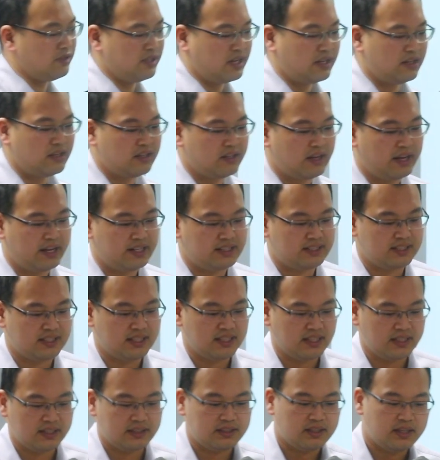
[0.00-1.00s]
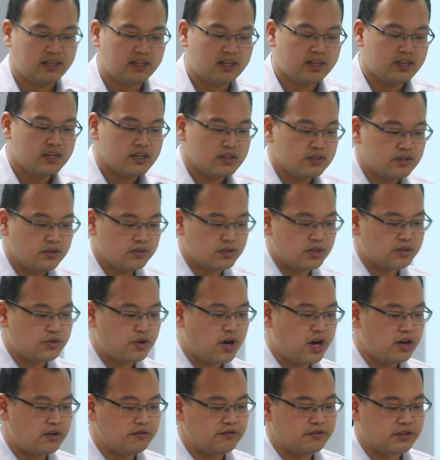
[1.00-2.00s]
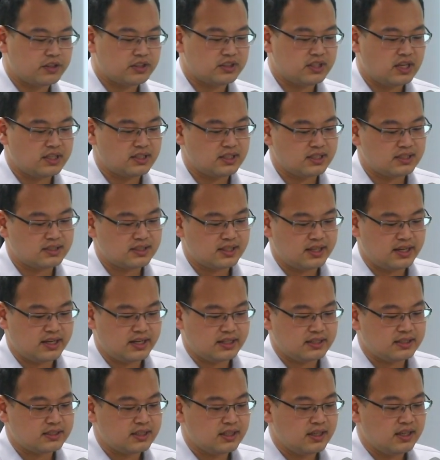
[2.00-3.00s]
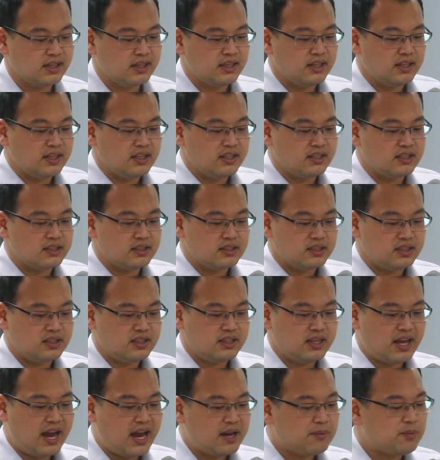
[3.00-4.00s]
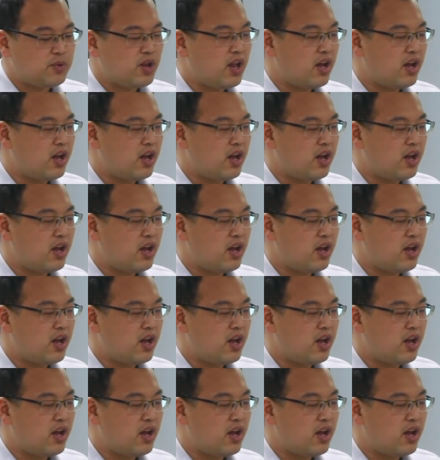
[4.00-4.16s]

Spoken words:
2018. So the trial first instance says the ad